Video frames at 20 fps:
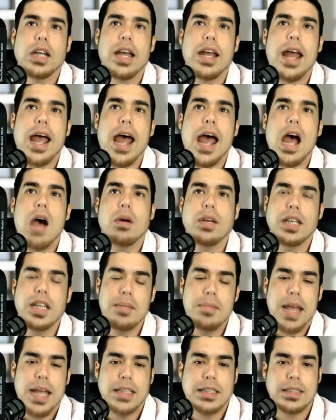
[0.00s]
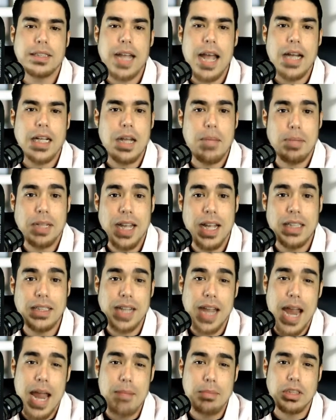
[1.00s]
at how eBay stacked up
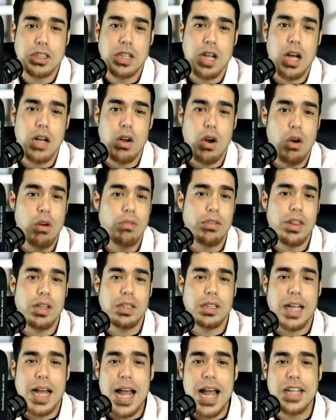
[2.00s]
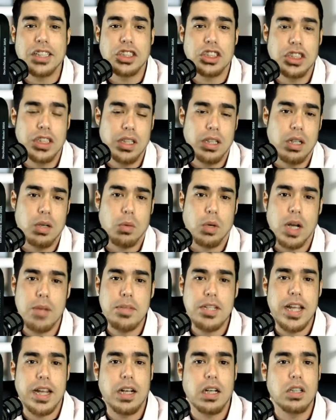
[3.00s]
against Amazon over the last year. We're going to be
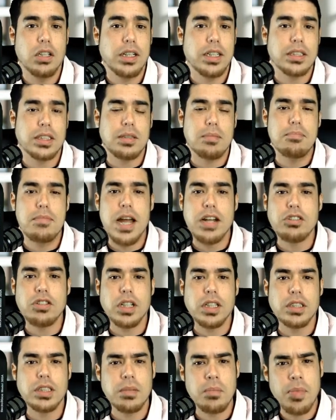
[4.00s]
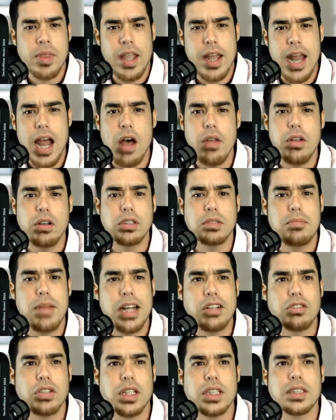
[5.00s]
taking a look at some metrics and how those
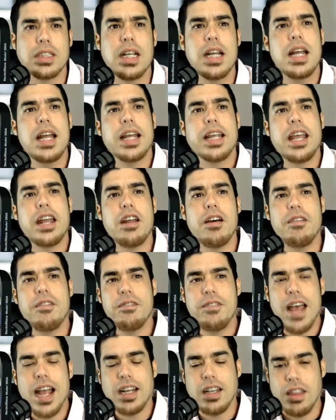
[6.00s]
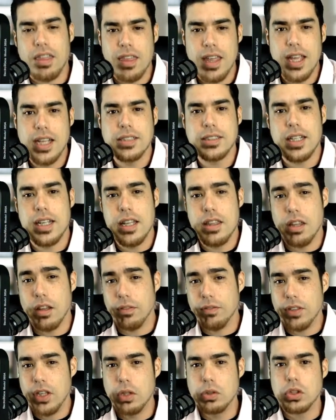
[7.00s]
metrics can affect things in the
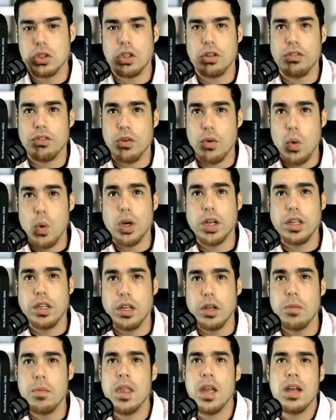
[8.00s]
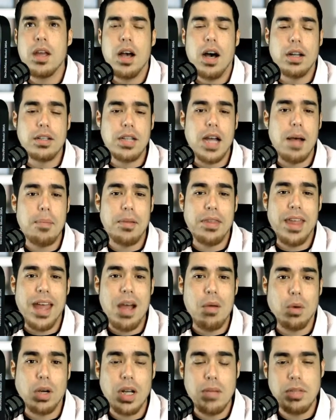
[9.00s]
future for you. On top of
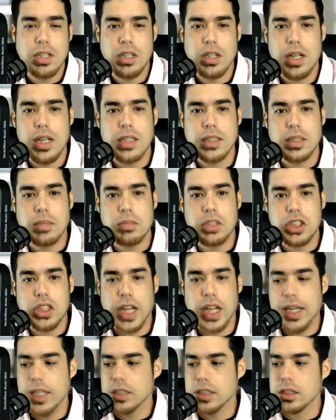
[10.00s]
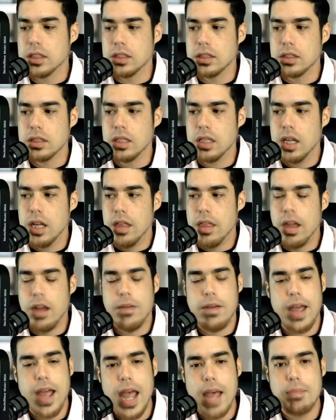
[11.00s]
that, we're going to be looking at some changes that
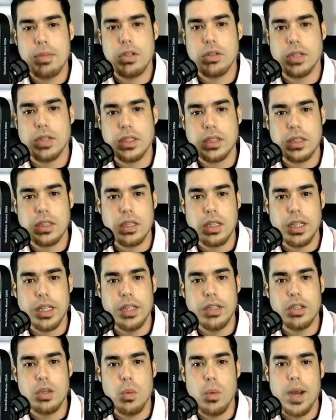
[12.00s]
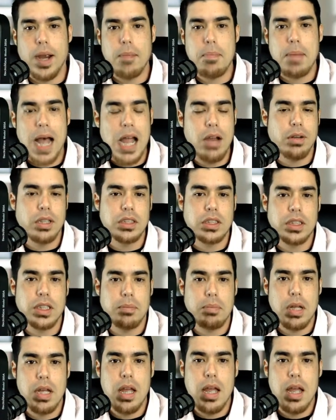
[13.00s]
have happened recently to where pirate ship